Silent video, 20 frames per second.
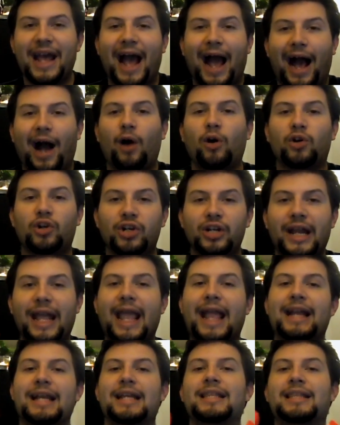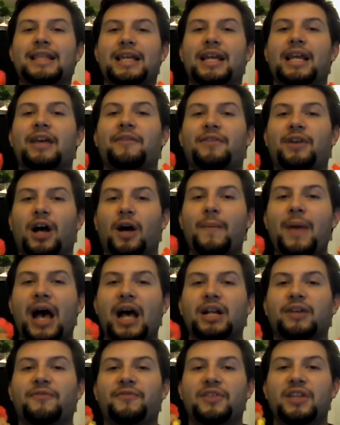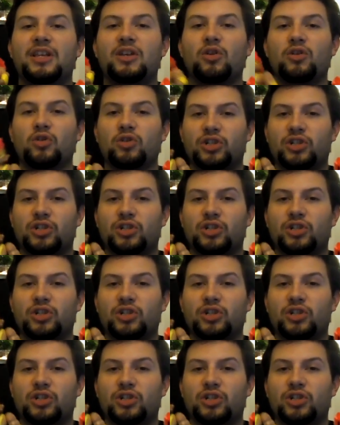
how could anything have come out of the